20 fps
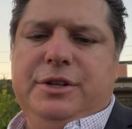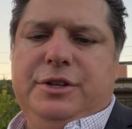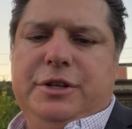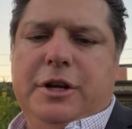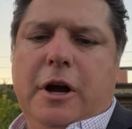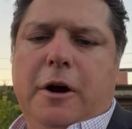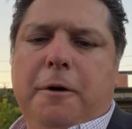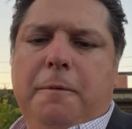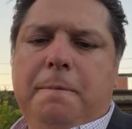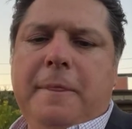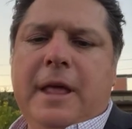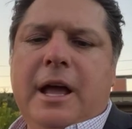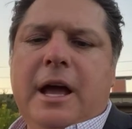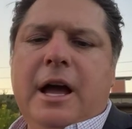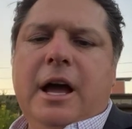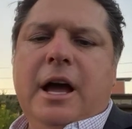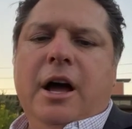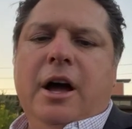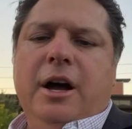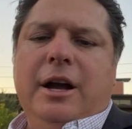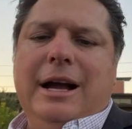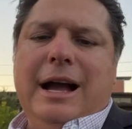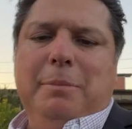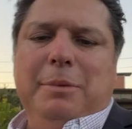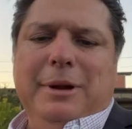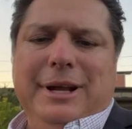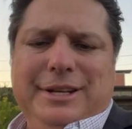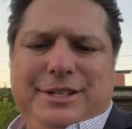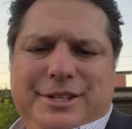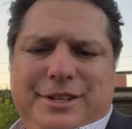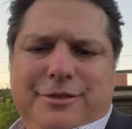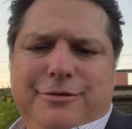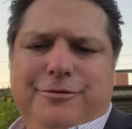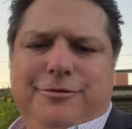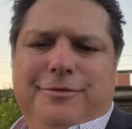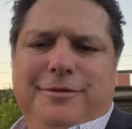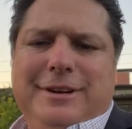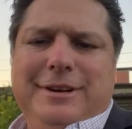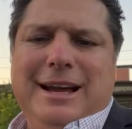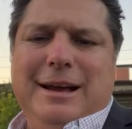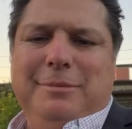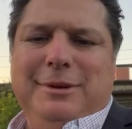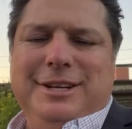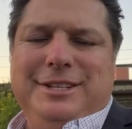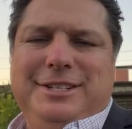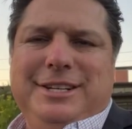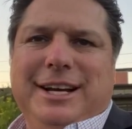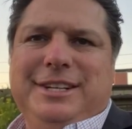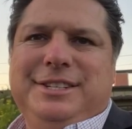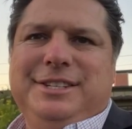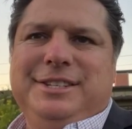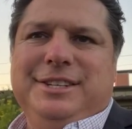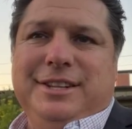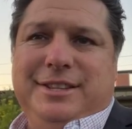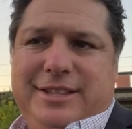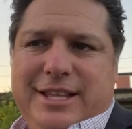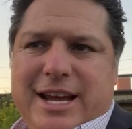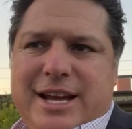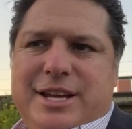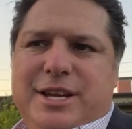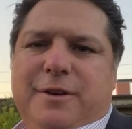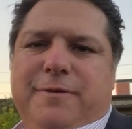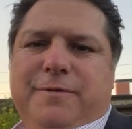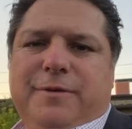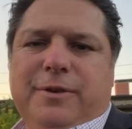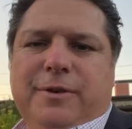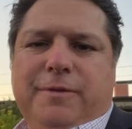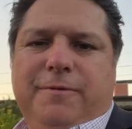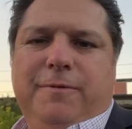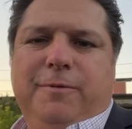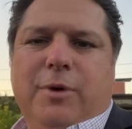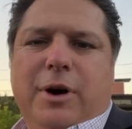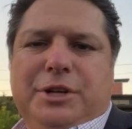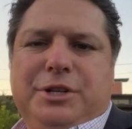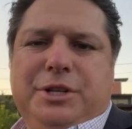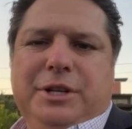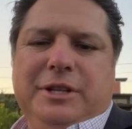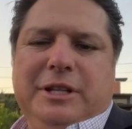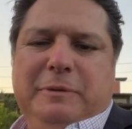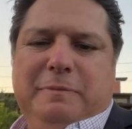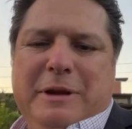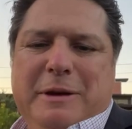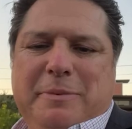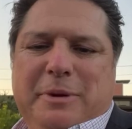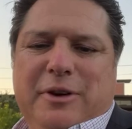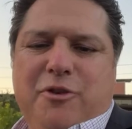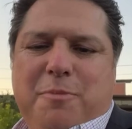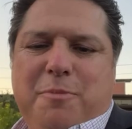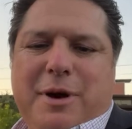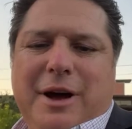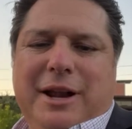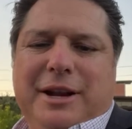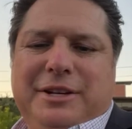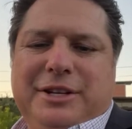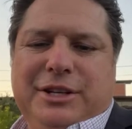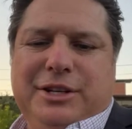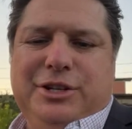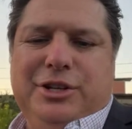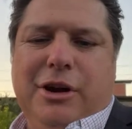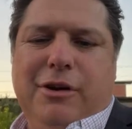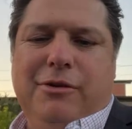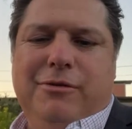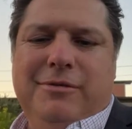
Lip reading: So God bless you. God bless Texas. And thank you for watching the People Over Politics show.